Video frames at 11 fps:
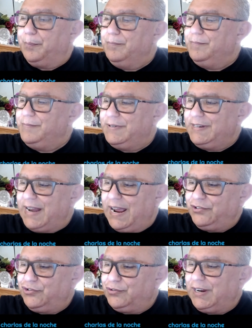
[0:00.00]

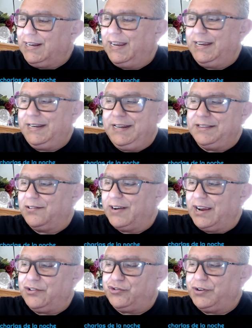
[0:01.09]
national and
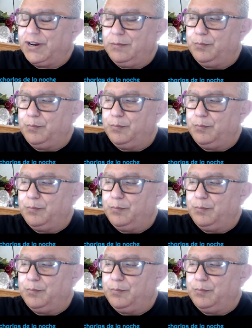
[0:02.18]
international